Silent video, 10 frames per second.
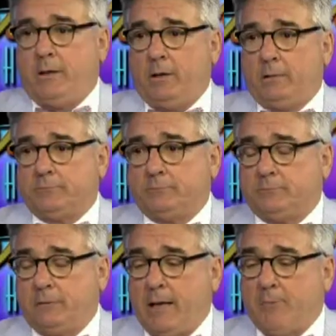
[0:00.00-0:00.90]
uh,
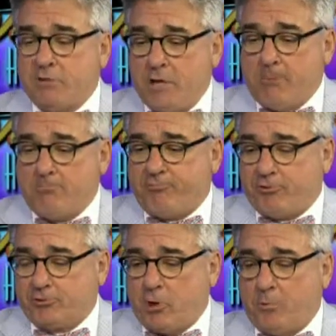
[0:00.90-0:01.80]
MGM
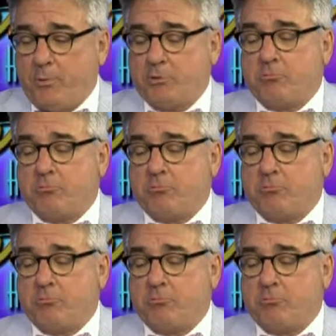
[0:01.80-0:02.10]
first opened